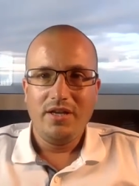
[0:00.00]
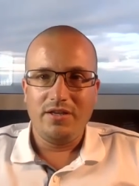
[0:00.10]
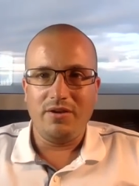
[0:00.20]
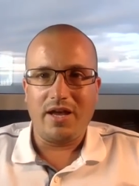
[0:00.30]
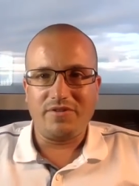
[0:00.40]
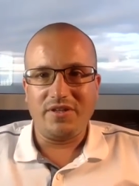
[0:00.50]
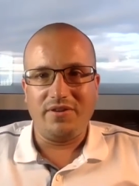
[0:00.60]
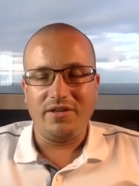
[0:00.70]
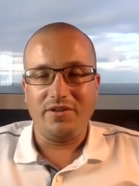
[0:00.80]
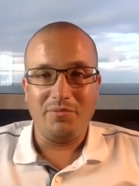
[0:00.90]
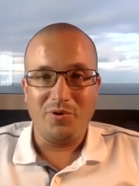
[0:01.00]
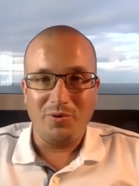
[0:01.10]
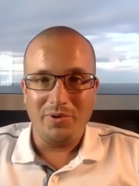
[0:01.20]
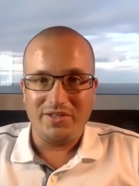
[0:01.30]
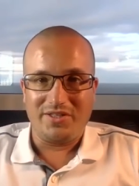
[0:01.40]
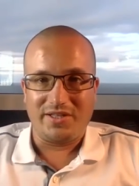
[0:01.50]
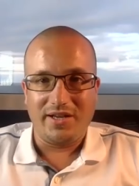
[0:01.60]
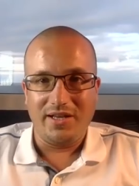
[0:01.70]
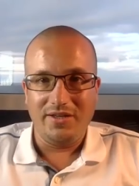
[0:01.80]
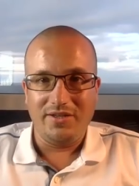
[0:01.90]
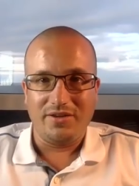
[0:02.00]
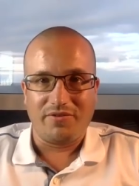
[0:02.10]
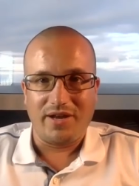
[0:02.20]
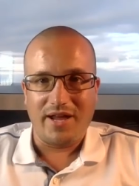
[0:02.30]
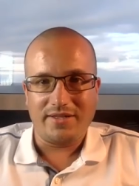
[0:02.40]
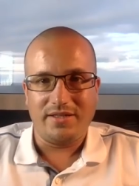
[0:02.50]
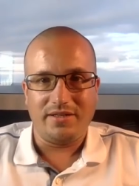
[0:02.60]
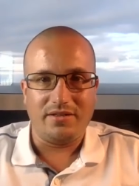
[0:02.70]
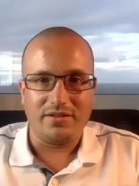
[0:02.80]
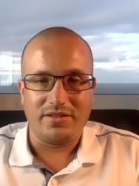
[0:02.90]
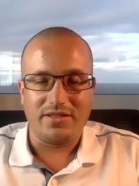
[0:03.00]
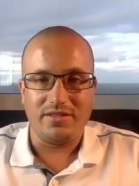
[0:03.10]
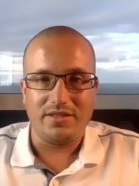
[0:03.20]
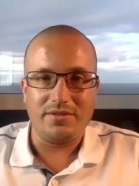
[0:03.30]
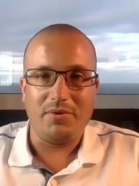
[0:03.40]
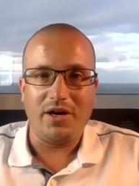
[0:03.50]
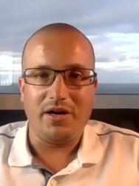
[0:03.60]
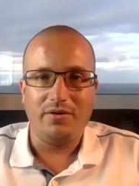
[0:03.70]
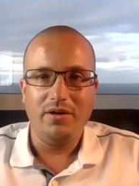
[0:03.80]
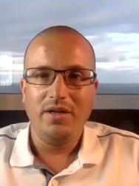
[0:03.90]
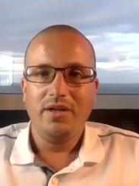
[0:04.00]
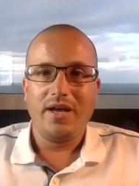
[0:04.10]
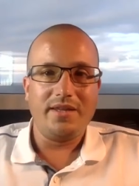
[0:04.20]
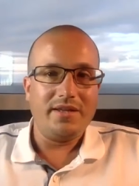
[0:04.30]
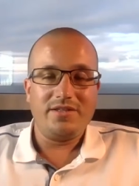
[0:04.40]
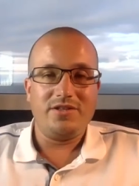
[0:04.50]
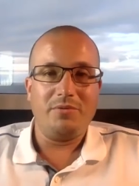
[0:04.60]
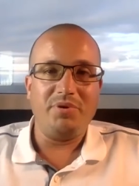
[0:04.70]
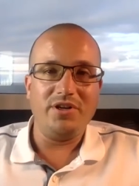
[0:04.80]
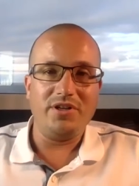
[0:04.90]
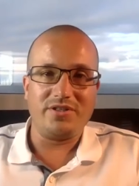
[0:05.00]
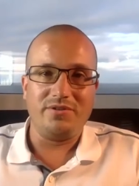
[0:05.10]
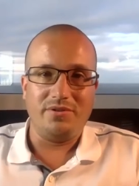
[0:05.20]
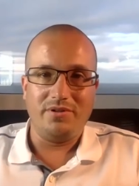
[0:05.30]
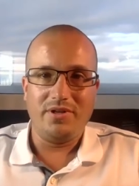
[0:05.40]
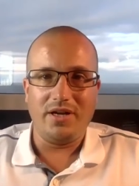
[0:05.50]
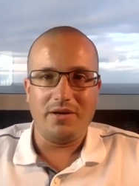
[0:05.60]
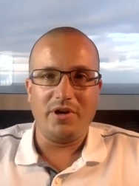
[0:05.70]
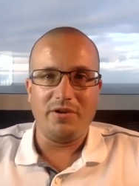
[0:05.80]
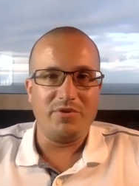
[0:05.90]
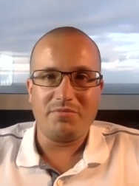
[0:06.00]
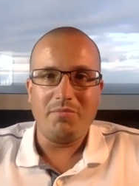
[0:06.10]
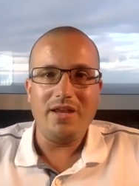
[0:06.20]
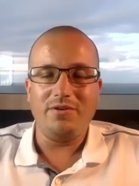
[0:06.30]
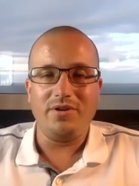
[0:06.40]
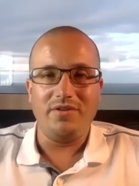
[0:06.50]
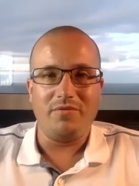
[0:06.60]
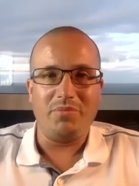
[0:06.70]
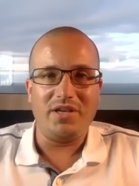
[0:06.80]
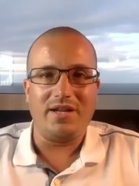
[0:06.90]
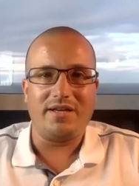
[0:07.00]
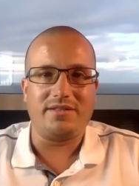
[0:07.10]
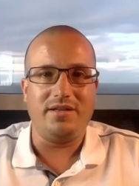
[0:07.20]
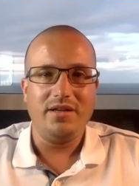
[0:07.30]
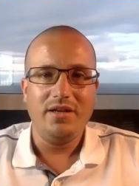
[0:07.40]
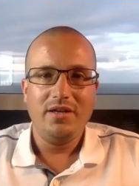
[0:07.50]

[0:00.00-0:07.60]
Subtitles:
you have to think of them all as slightly different asset classes as well. And then there's your personal home, which may not even be an asset.